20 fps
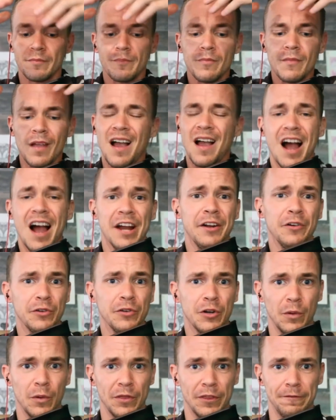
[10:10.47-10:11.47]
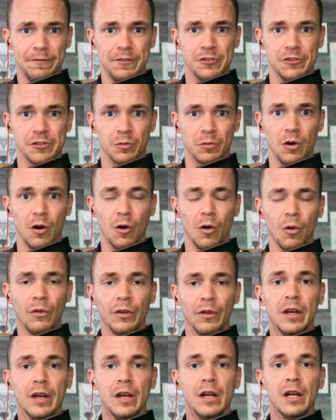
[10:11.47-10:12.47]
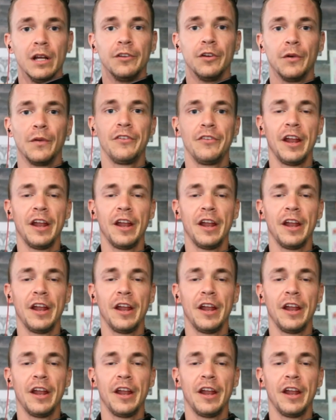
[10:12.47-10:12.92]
I don't know what the future will hold. So instead